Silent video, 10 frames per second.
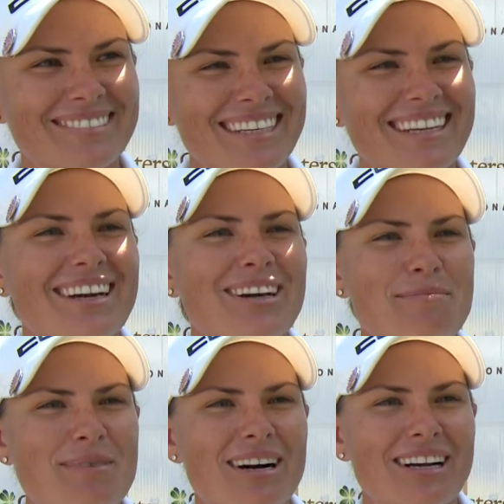Yeah,
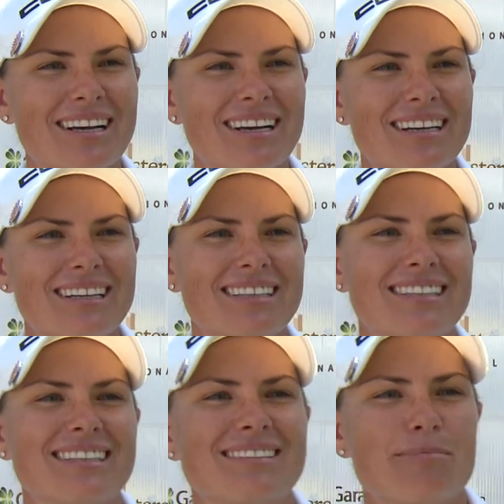
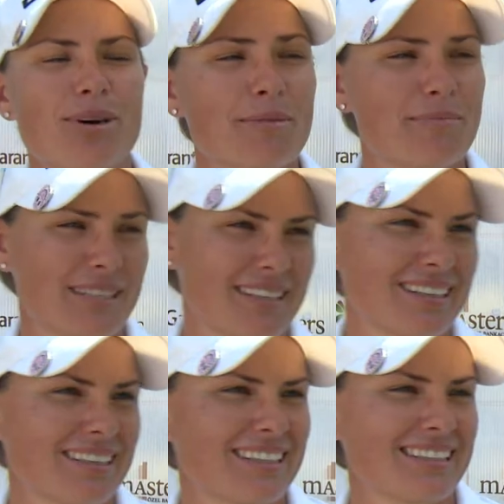Mark
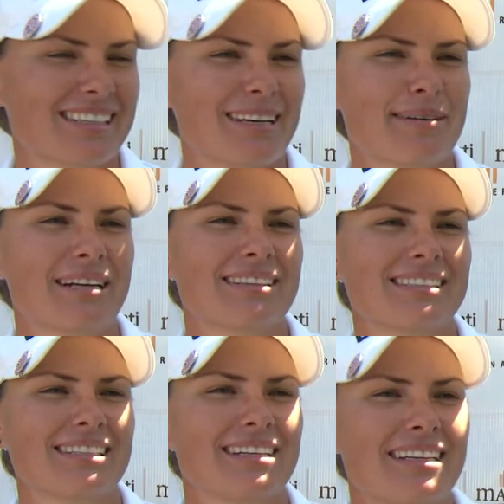Britton, he's come out
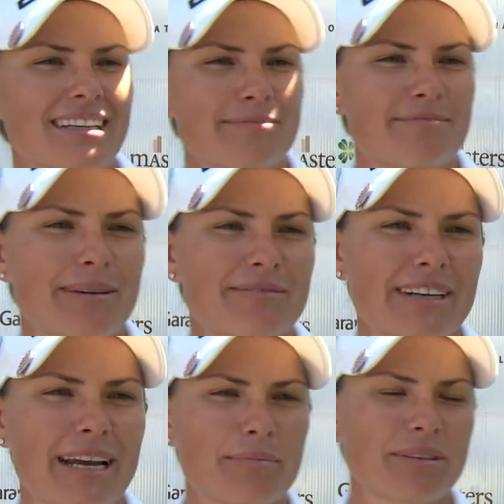this year, and I'm
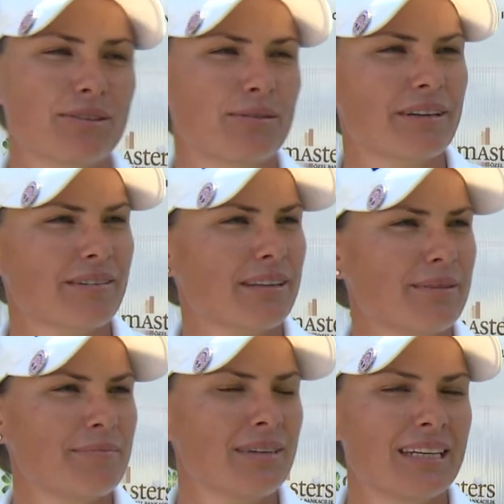very happy to work with him,